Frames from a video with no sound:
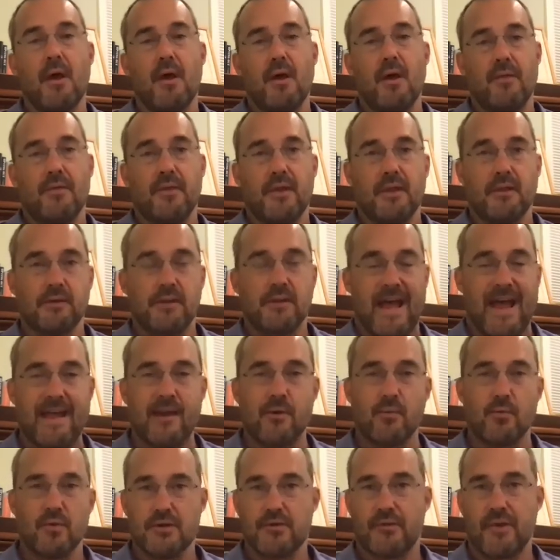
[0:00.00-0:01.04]
The
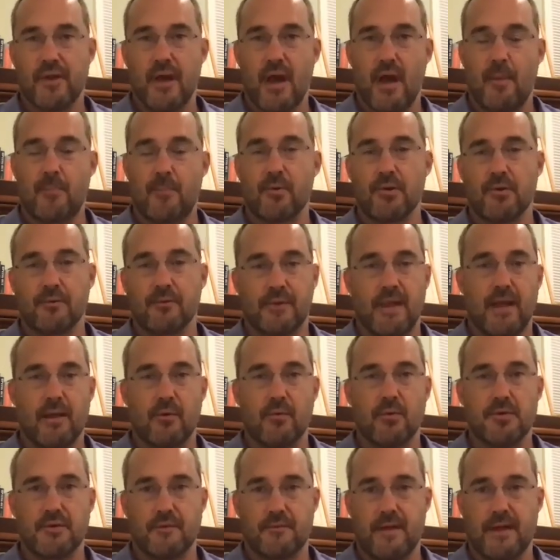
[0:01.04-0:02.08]
language, the operative
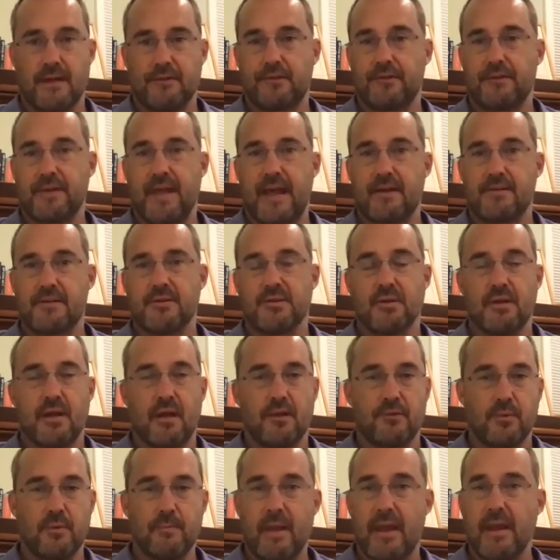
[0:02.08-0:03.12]
language of that statute
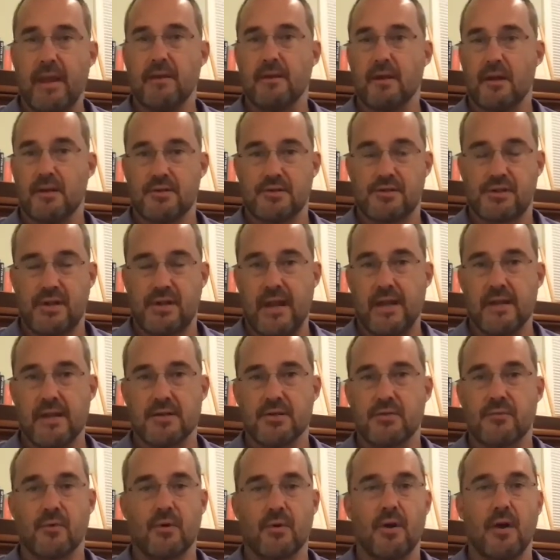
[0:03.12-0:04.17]
has remained
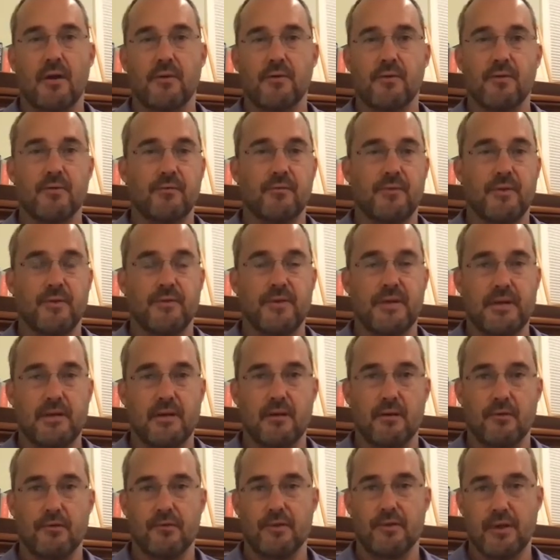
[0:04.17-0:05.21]
unchanged for 150
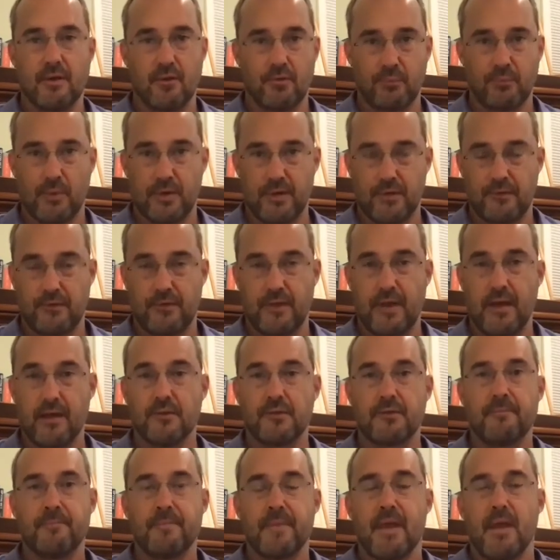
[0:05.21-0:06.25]
years, and here's what it
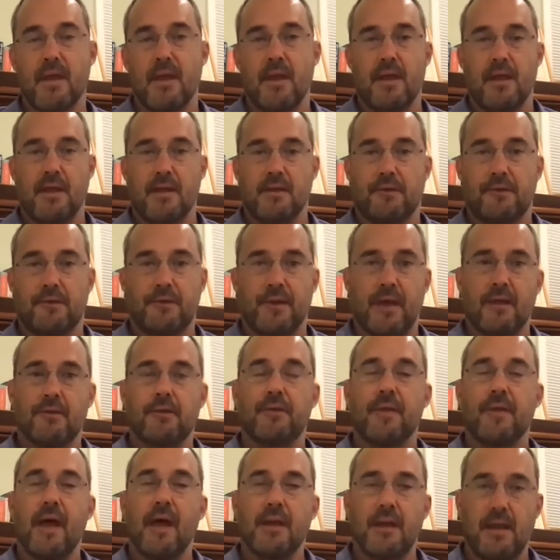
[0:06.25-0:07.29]
says. It
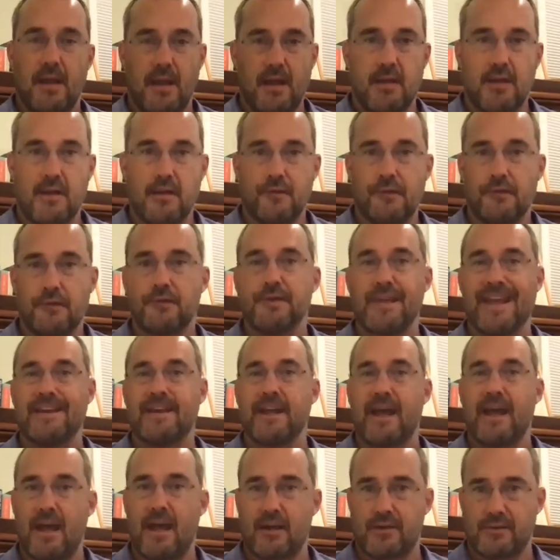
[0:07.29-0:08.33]
says that any
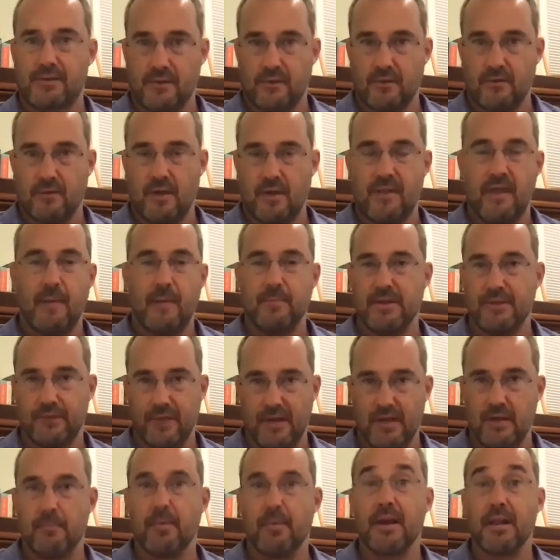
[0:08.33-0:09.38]
state actor, and that means
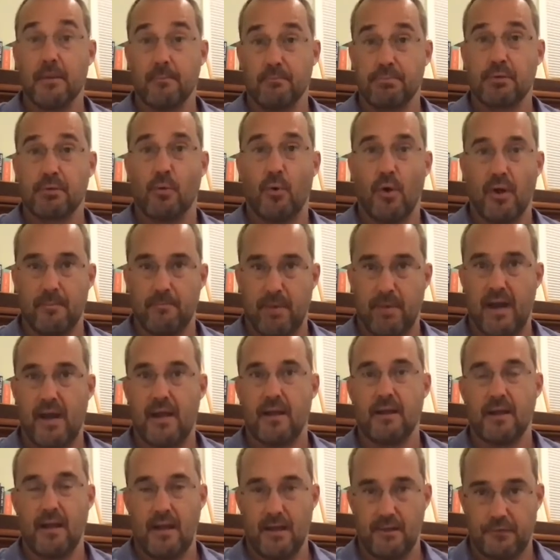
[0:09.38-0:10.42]
anybody employed
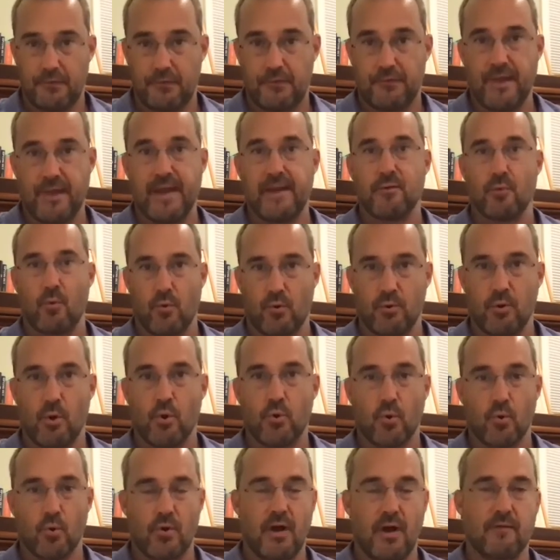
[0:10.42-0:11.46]
by a state or
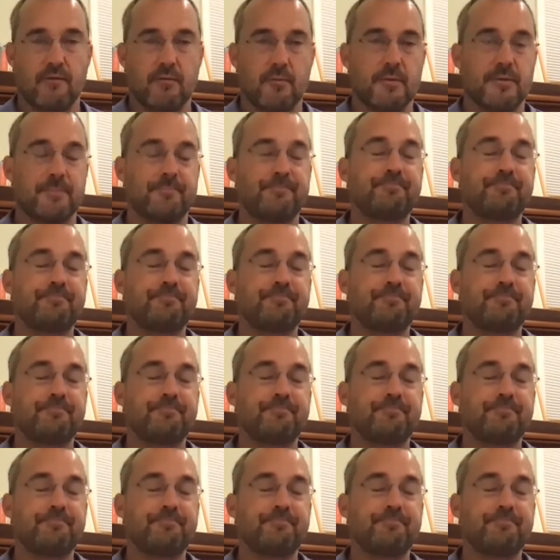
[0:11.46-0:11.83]
local government,